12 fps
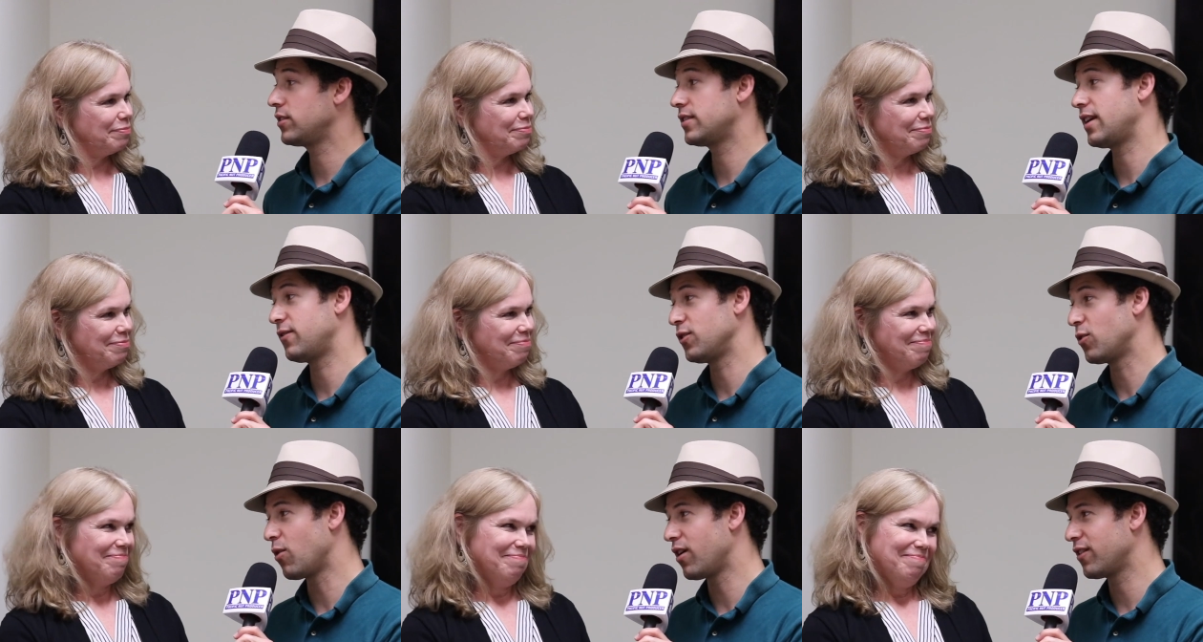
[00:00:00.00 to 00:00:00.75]
Speaker 1: you say if
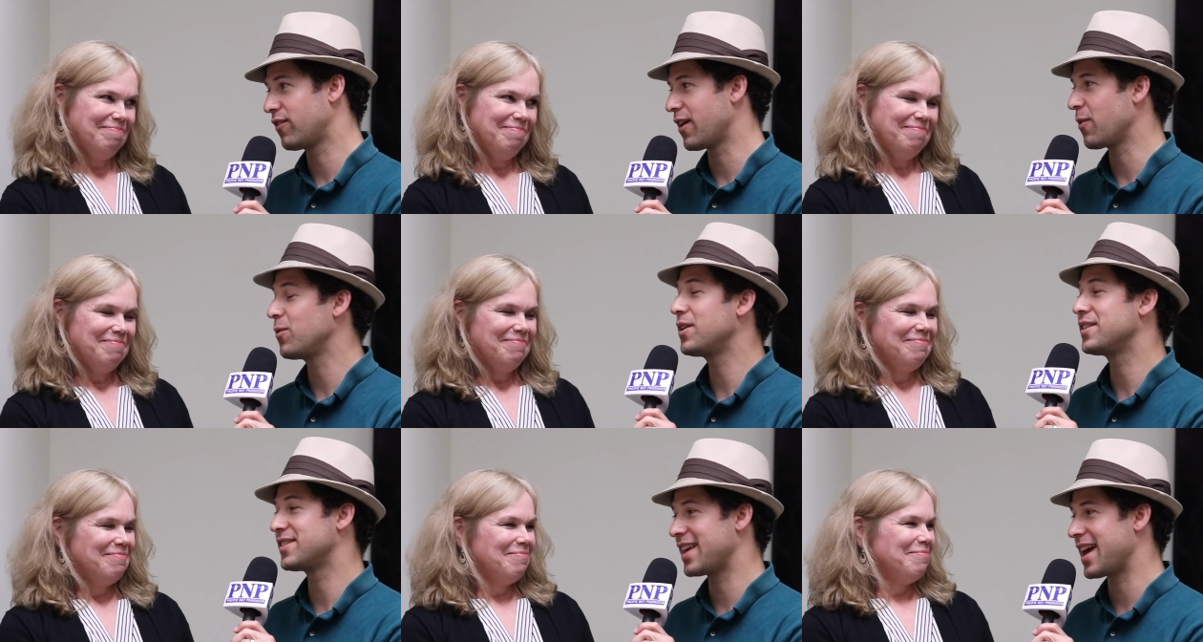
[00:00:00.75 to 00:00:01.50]
you qualify, what
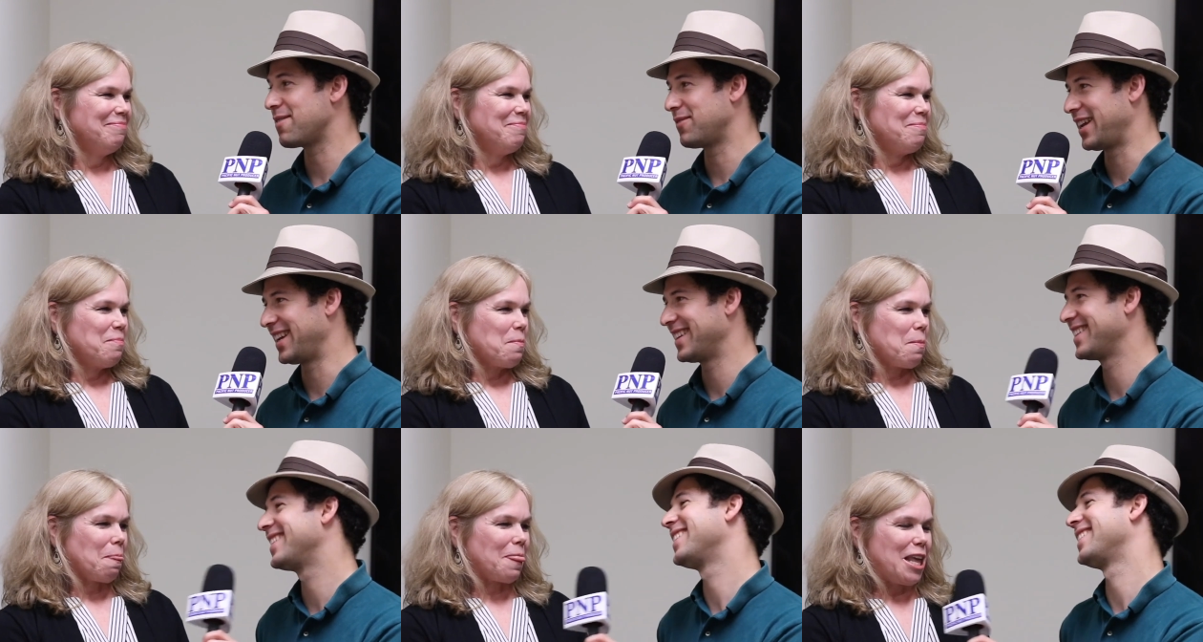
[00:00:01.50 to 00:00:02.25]
does that mean?
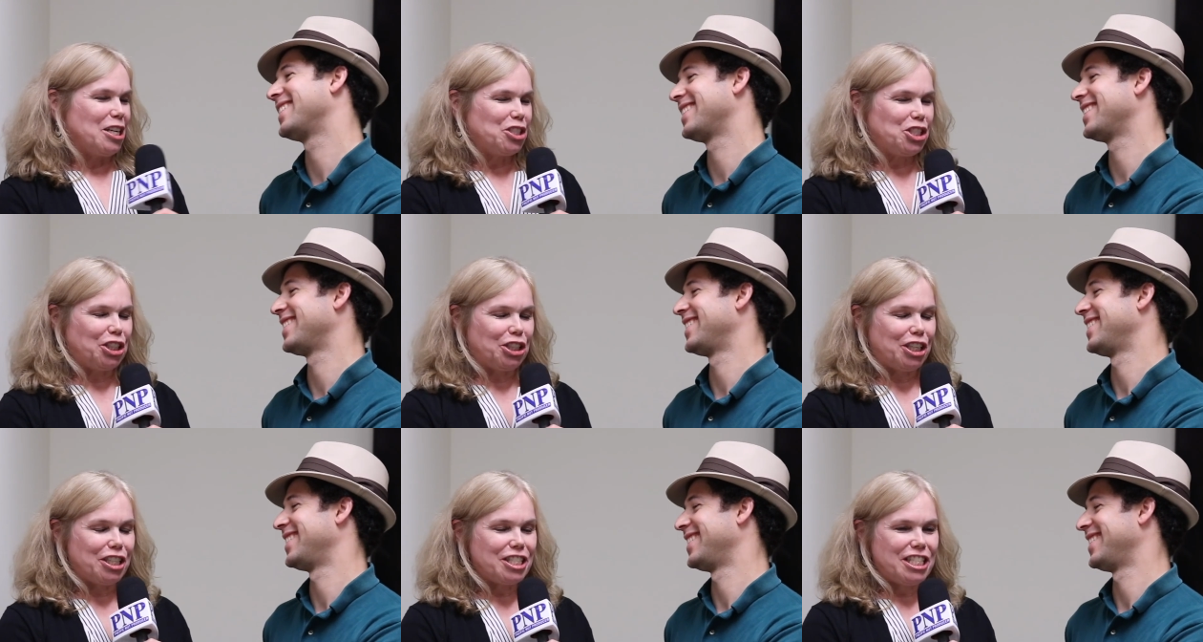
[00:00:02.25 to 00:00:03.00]

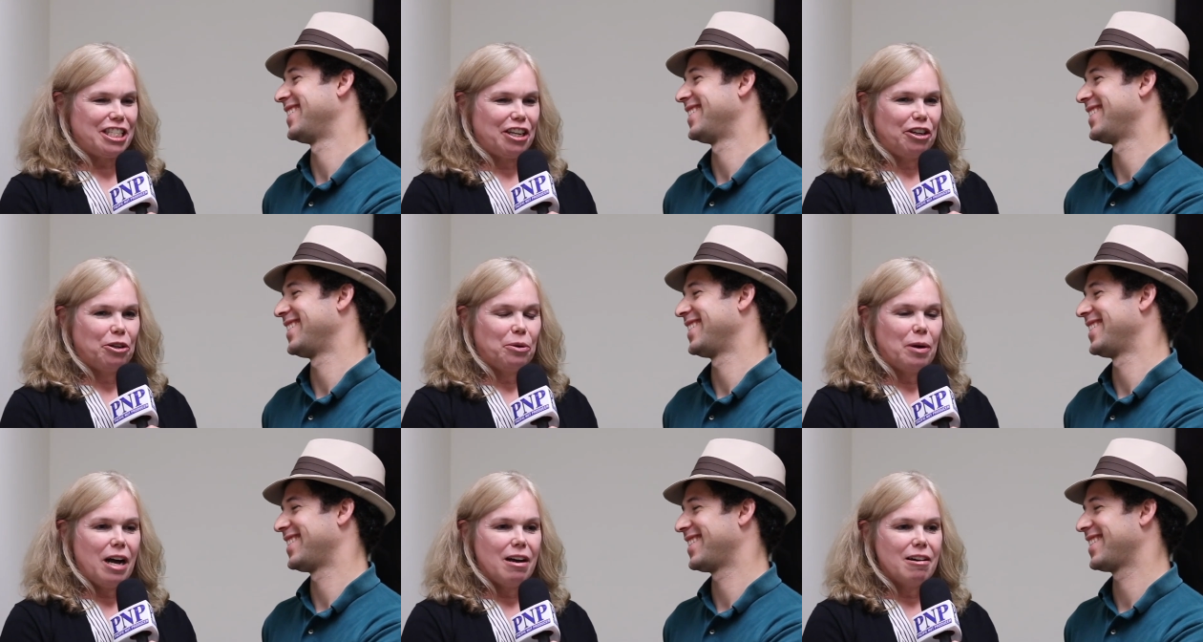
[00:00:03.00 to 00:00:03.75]
Speaker 2: Sure.
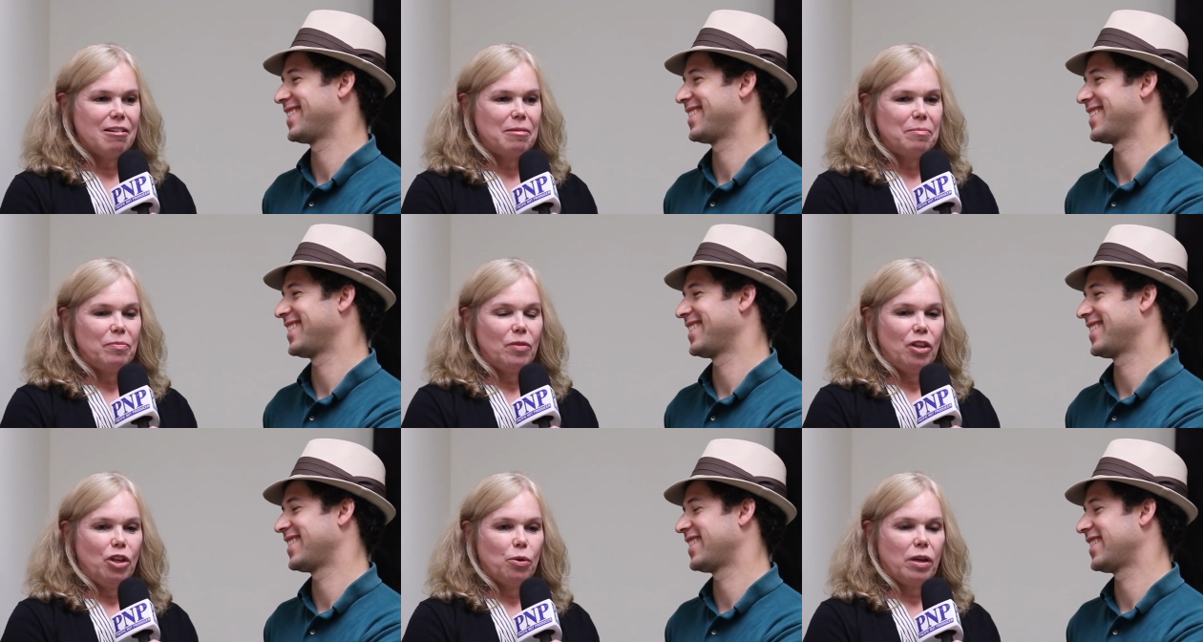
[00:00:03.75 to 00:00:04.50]
So um,
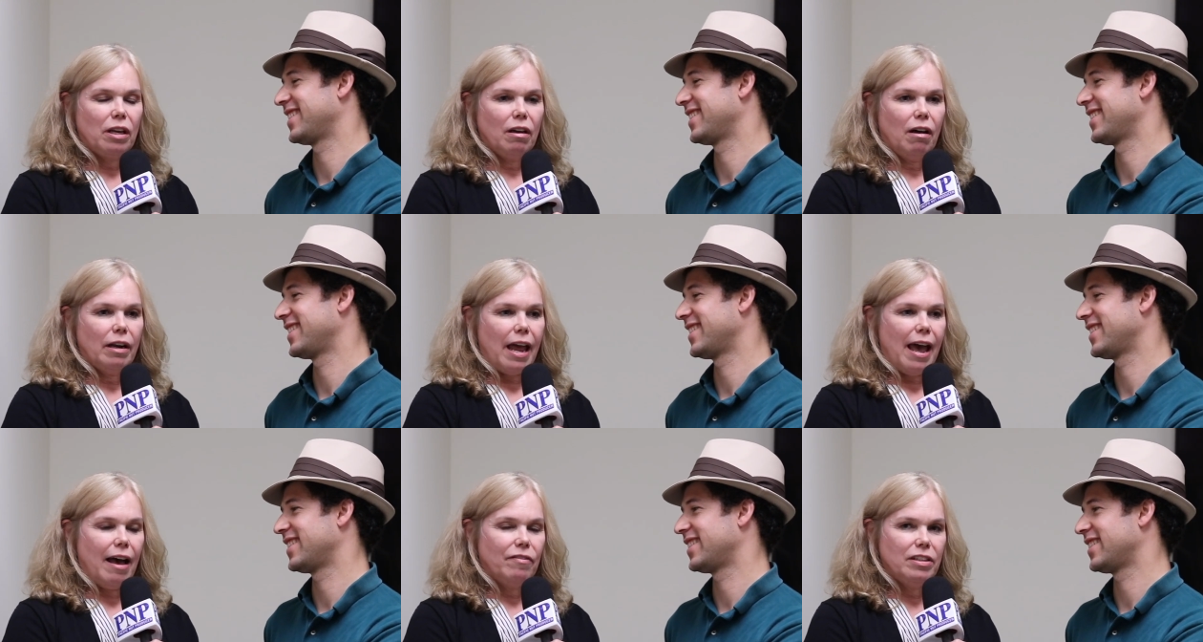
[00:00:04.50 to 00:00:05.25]
you cannot
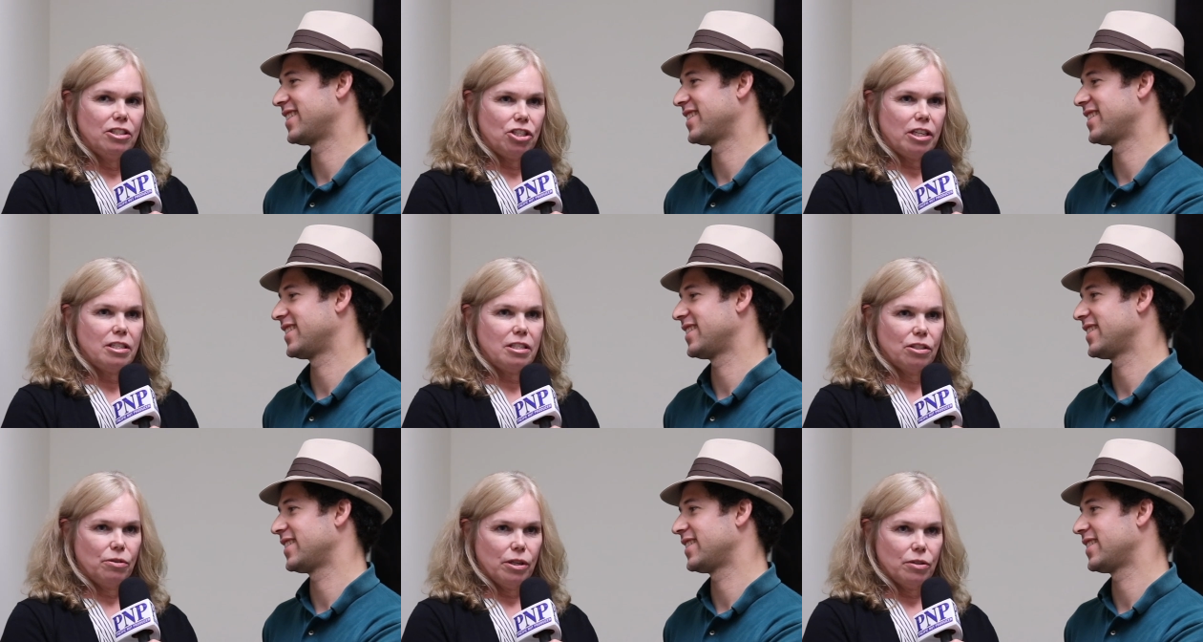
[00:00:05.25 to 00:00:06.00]
have an
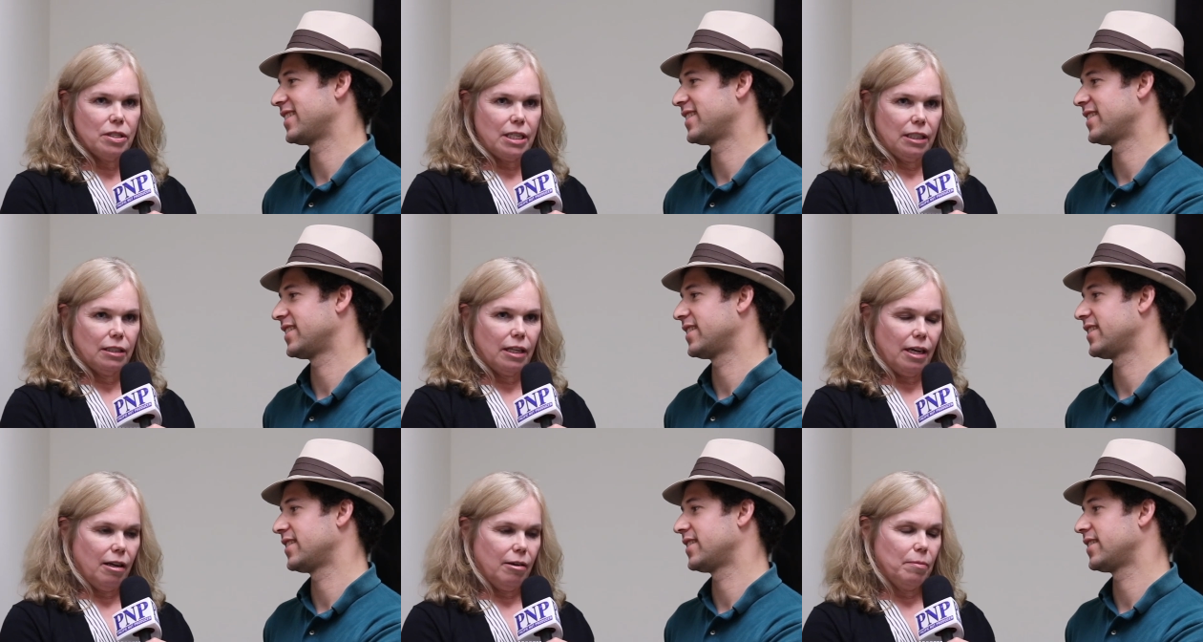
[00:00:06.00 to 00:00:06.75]
adjusted gross
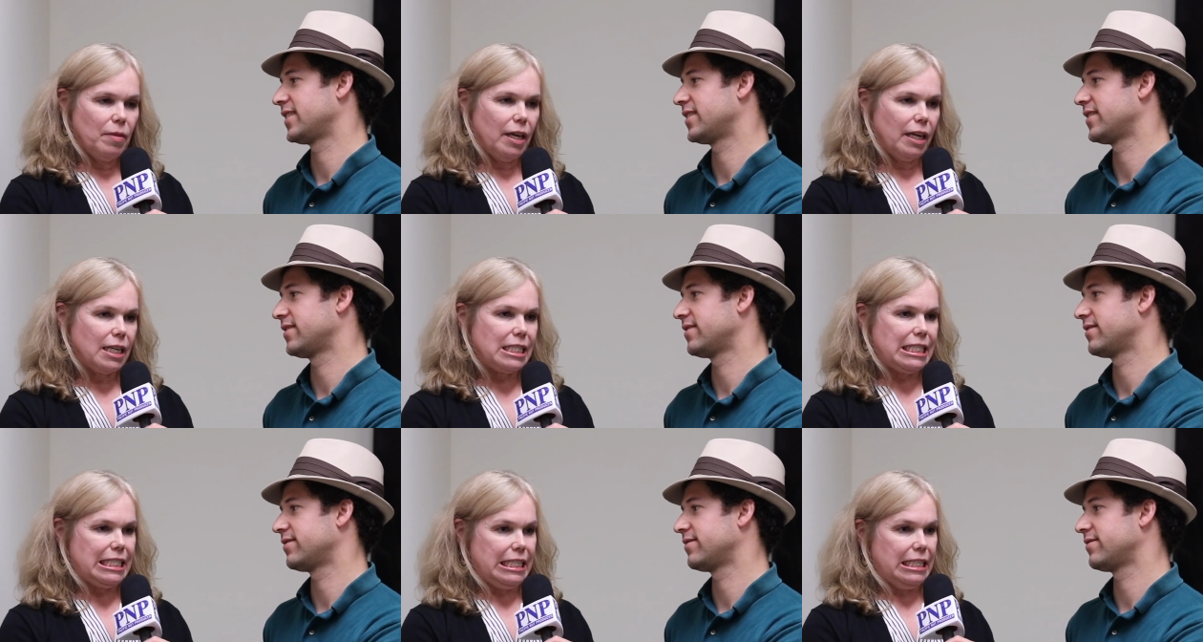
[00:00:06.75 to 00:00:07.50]
income that
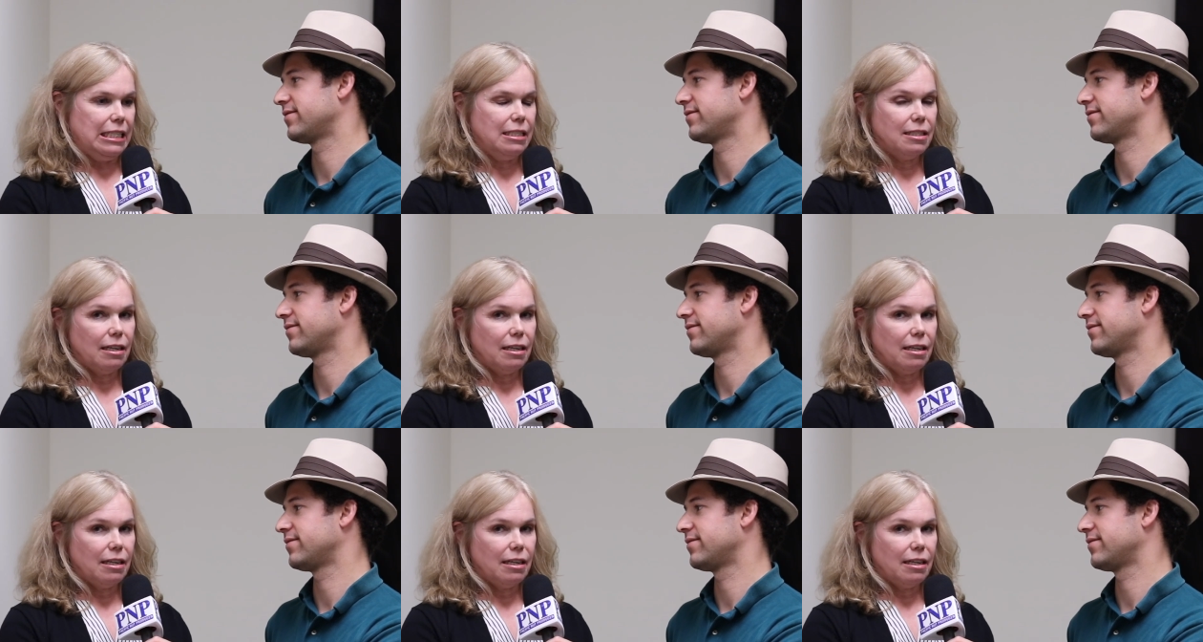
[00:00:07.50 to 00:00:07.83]
exceeds